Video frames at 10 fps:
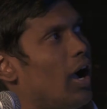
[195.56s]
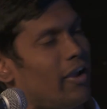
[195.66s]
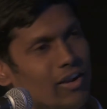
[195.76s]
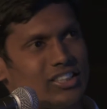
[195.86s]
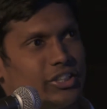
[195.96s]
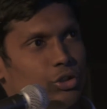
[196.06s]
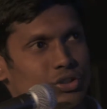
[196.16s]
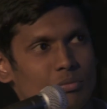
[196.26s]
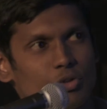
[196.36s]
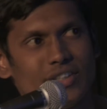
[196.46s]
I will ask you
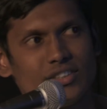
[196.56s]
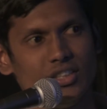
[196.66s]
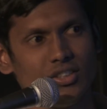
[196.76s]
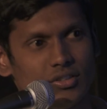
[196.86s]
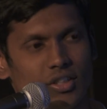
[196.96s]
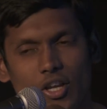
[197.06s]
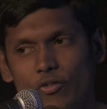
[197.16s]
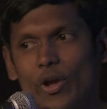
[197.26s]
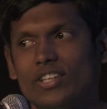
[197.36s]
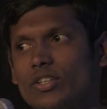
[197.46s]
some questions.
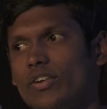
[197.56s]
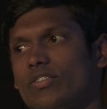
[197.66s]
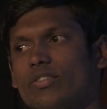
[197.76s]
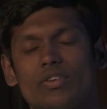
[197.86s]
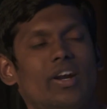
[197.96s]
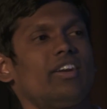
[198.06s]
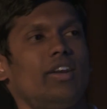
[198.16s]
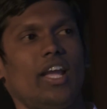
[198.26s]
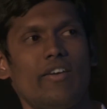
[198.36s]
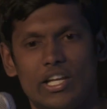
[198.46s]
If you answer it
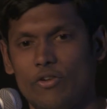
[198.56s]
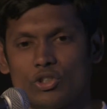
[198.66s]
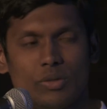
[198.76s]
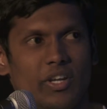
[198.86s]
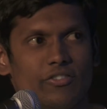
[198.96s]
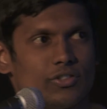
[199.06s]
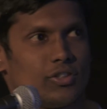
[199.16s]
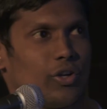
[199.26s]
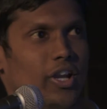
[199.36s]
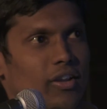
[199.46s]
correctly, I will give you some
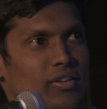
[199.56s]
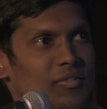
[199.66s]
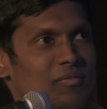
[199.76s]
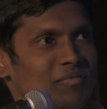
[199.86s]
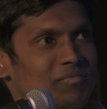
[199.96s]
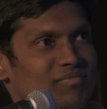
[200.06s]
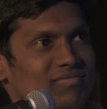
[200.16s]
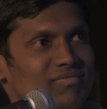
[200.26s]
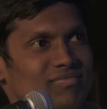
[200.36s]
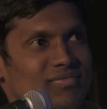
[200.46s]
gifts. Okay.
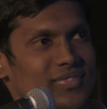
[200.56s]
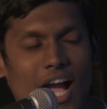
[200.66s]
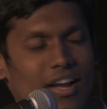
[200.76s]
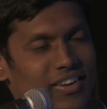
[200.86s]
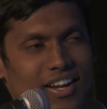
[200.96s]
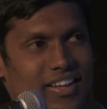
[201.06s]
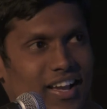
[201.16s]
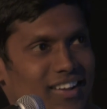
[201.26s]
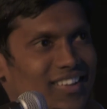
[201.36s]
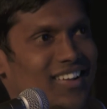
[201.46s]
Yeah, really,
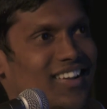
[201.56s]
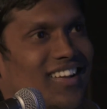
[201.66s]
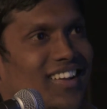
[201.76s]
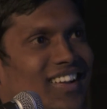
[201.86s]
yeah.